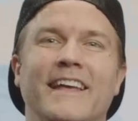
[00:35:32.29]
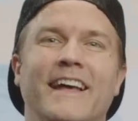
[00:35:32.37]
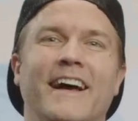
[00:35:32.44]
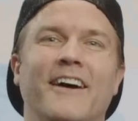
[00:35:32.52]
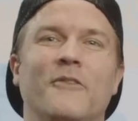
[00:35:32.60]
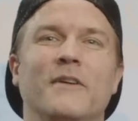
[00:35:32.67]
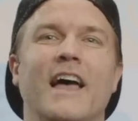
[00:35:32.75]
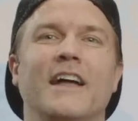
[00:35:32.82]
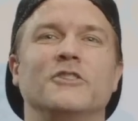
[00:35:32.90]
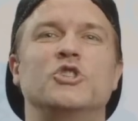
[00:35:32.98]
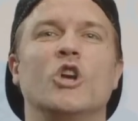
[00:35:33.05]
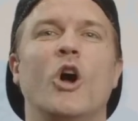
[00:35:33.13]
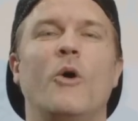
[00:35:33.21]
Uh, we got
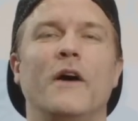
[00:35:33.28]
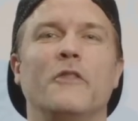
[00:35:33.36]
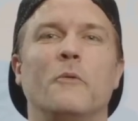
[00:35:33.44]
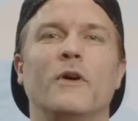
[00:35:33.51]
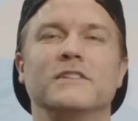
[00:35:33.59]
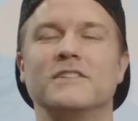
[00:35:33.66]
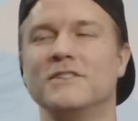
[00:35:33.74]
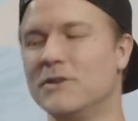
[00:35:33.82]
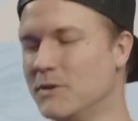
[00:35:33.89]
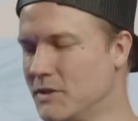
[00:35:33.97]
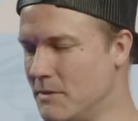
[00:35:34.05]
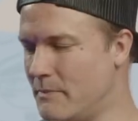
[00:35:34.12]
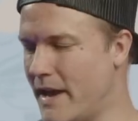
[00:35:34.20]
Joe on the ones and
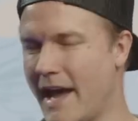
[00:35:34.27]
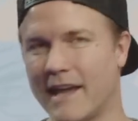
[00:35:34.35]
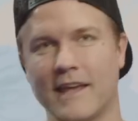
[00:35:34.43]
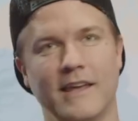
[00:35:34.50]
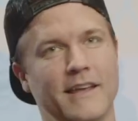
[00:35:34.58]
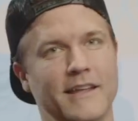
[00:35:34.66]
twos in the back.